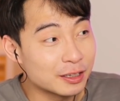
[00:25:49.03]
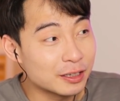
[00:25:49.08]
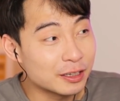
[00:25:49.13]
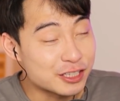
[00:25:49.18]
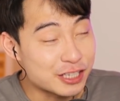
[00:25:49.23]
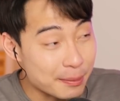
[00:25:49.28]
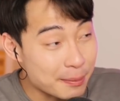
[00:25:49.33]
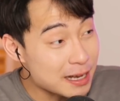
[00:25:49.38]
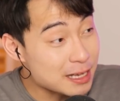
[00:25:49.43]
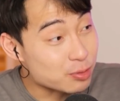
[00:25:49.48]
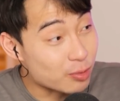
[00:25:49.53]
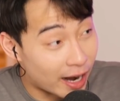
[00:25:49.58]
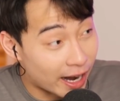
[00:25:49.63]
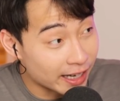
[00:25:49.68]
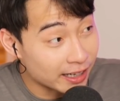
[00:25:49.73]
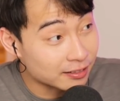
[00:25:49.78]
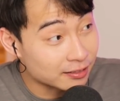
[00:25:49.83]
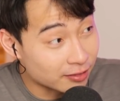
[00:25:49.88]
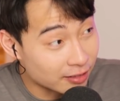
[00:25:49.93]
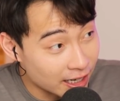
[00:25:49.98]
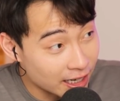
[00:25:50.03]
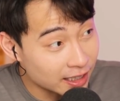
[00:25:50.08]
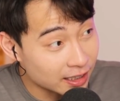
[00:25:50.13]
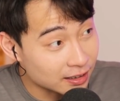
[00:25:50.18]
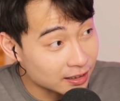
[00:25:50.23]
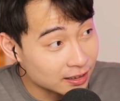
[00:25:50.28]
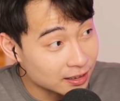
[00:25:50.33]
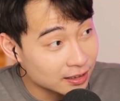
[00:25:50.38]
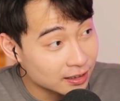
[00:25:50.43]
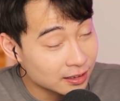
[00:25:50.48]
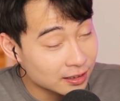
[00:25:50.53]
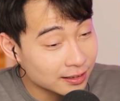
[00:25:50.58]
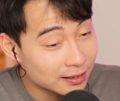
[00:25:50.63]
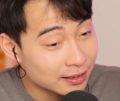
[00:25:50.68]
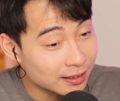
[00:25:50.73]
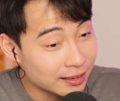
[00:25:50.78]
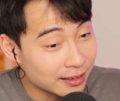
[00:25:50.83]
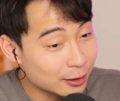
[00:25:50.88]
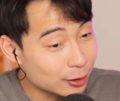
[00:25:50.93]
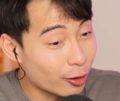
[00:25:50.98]
Gemma's white, right? Yeah.
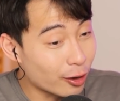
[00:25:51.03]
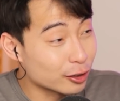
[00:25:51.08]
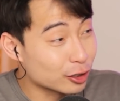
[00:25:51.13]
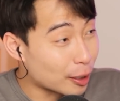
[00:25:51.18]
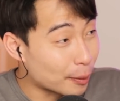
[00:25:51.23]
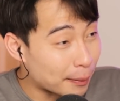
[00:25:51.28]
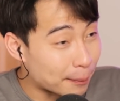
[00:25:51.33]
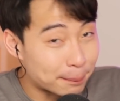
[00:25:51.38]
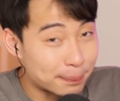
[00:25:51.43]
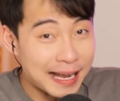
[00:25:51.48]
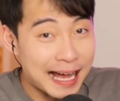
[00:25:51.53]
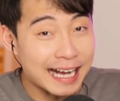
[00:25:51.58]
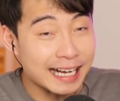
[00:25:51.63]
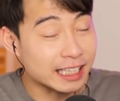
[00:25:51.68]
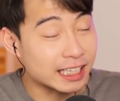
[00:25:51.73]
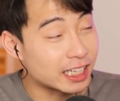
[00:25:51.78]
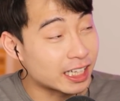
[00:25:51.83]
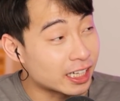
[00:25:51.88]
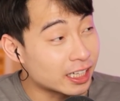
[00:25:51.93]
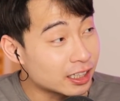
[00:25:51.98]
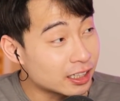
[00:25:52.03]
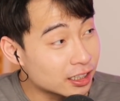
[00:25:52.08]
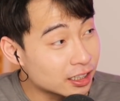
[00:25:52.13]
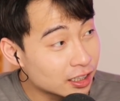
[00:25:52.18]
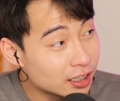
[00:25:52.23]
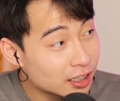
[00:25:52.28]
Don't adopt a black kid.